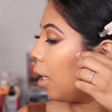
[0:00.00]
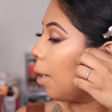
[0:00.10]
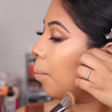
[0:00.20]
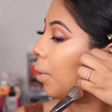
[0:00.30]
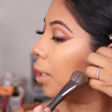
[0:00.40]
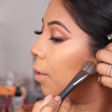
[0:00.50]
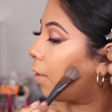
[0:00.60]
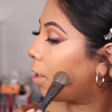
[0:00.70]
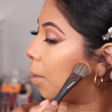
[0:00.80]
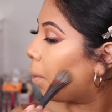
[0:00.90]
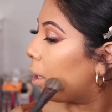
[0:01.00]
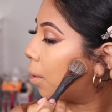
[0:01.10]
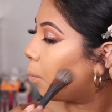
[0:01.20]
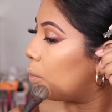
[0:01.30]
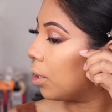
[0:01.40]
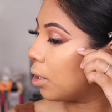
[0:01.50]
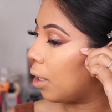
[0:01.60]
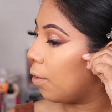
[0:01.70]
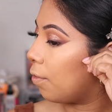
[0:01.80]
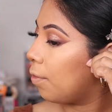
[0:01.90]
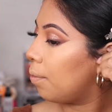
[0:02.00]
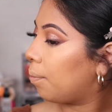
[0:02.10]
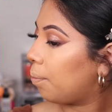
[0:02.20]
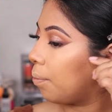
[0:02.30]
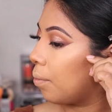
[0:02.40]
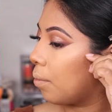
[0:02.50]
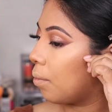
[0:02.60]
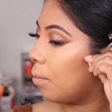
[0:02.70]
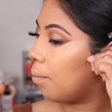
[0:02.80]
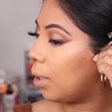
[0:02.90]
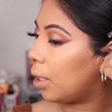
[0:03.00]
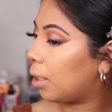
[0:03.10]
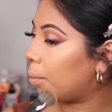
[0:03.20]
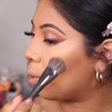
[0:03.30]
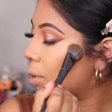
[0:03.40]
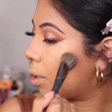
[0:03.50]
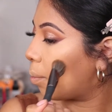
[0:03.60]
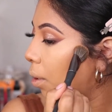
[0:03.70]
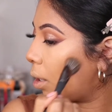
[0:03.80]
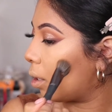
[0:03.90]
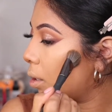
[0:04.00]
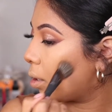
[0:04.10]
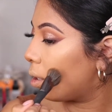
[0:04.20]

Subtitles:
I blend the very bottom once I've blended most of the product.